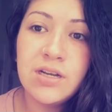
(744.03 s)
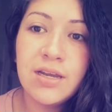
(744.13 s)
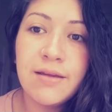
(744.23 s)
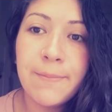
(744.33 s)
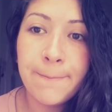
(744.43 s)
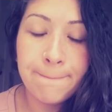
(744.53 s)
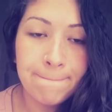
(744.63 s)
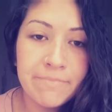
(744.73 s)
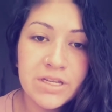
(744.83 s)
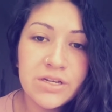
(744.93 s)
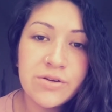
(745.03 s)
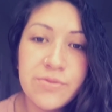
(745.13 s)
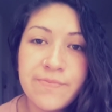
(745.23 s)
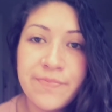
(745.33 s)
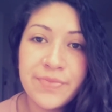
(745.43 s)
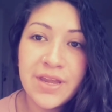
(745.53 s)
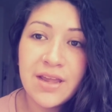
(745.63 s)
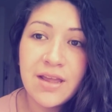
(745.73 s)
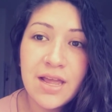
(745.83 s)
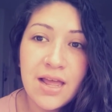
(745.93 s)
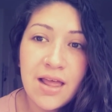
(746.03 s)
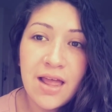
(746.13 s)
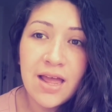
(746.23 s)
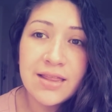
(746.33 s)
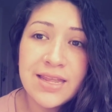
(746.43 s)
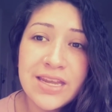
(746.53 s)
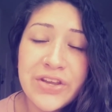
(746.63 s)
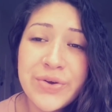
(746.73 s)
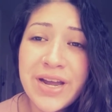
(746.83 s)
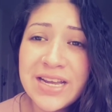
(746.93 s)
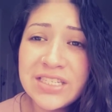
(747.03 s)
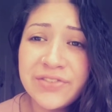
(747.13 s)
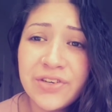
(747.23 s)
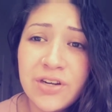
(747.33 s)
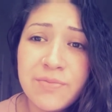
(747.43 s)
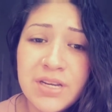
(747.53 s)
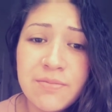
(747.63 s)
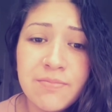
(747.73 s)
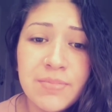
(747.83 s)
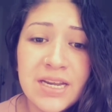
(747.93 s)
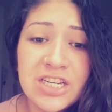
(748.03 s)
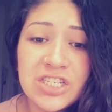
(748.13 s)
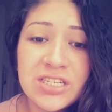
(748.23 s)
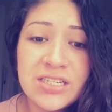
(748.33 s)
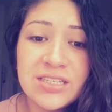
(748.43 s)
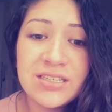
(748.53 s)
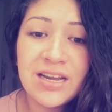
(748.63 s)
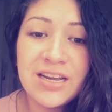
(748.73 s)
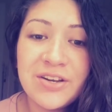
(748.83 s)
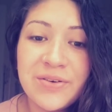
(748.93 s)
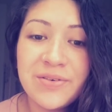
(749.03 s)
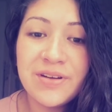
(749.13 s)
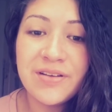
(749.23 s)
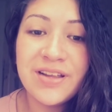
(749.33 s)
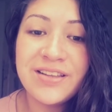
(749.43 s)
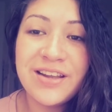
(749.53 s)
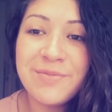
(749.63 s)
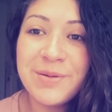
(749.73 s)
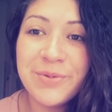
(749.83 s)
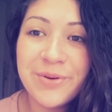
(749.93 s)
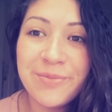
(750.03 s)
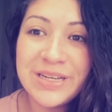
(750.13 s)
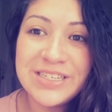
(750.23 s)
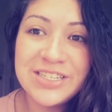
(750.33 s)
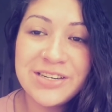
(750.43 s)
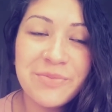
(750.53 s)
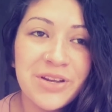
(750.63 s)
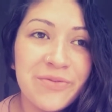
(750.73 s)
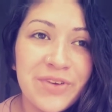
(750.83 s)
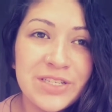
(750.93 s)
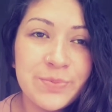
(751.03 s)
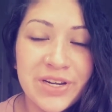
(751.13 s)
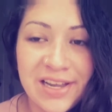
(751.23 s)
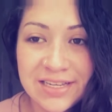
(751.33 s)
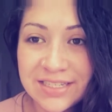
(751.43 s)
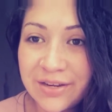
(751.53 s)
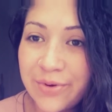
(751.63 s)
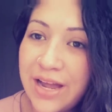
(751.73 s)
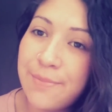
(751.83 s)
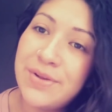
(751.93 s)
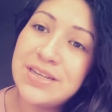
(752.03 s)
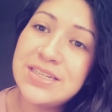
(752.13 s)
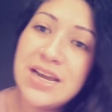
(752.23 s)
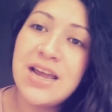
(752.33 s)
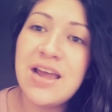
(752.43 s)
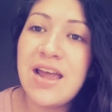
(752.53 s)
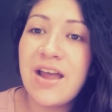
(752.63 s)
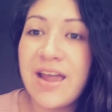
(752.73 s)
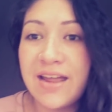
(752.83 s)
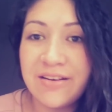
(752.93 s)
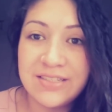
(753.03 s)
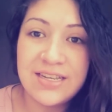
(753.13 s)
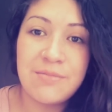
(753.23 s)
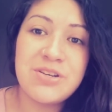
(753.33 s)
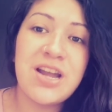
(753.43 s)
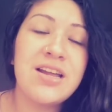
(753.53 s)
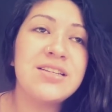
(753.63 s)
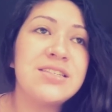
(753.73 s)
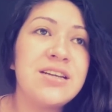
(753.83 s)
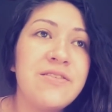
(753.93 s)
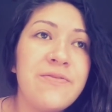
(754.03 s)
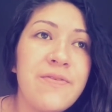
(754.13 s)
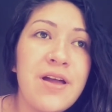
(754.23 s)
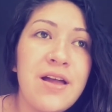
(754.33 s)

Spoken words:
yeah. So thank you guys for all being patient. I know a lot of people were messaging me on Facebook asking what happened and on Snapchat and stuff.